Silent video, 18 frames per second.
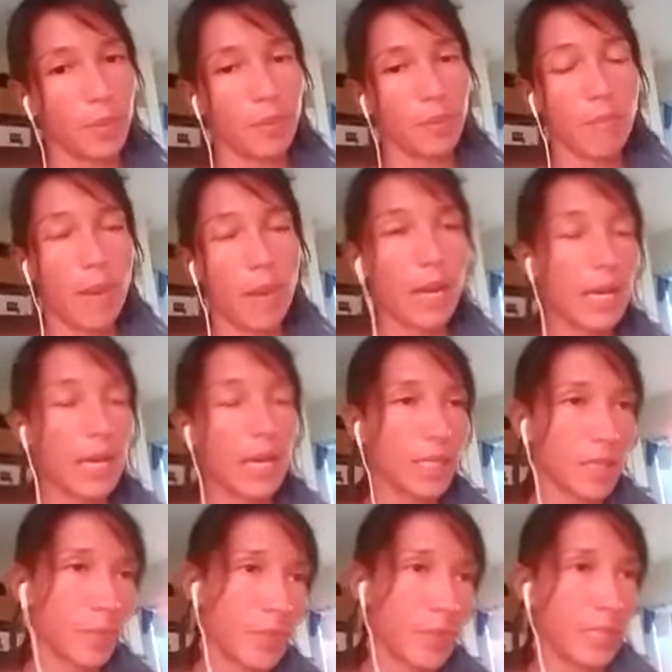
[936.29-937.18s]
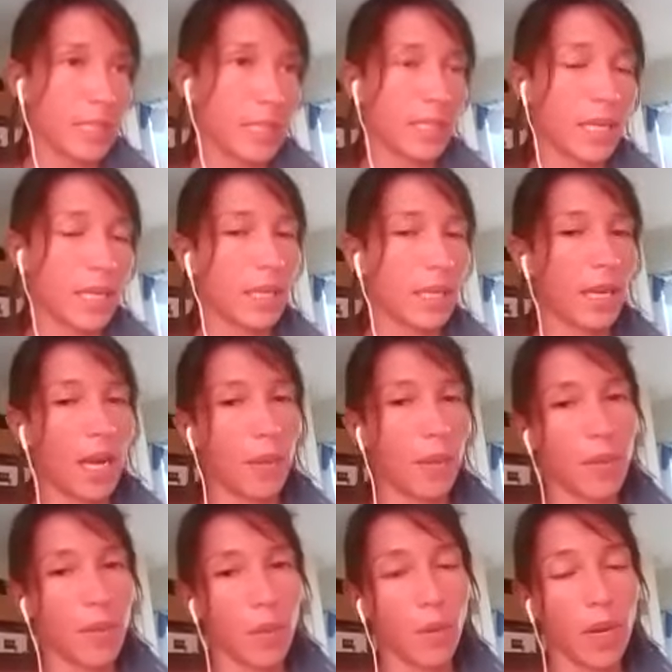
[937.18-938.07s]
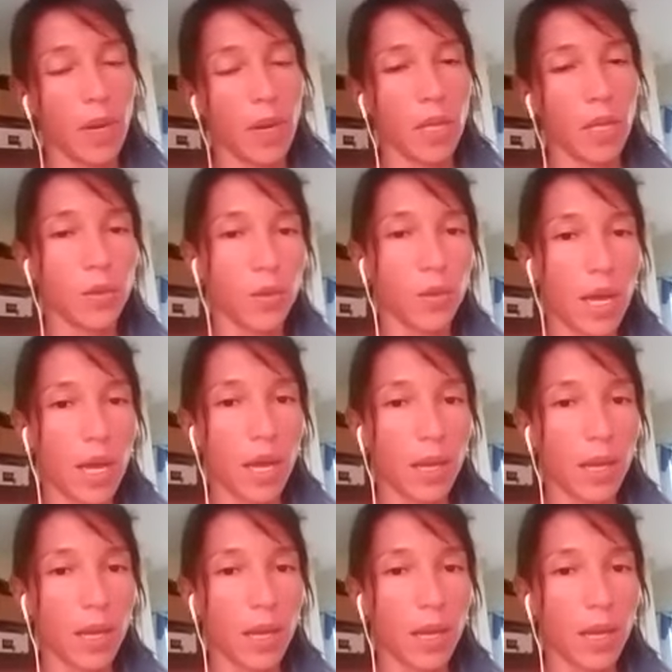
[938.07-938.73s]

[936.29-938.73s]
Balance, but standing up, that we can do that.